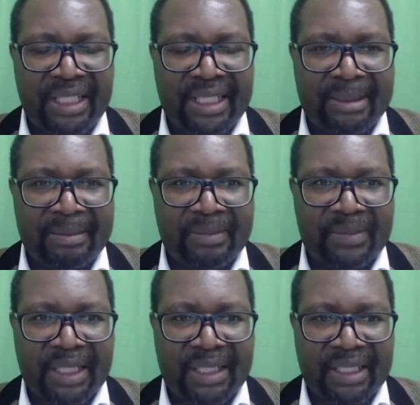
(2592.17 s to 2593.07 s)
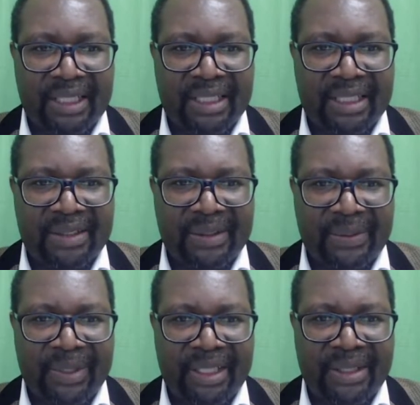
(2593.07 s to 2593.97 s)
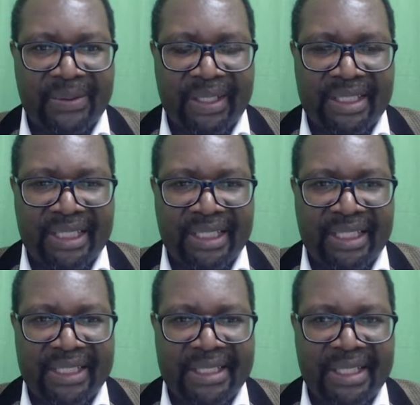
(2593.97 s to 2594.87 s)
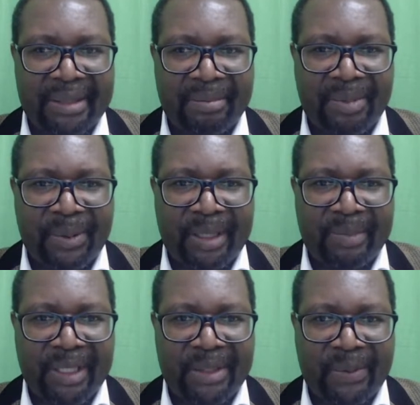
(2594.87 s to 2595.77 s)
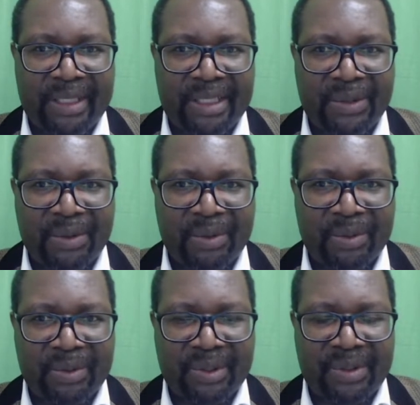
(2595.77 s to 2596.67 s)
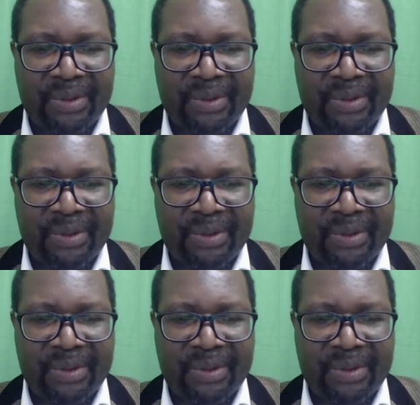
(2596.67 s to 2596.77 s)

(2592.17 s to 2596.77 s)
I think the only question that the employer might want to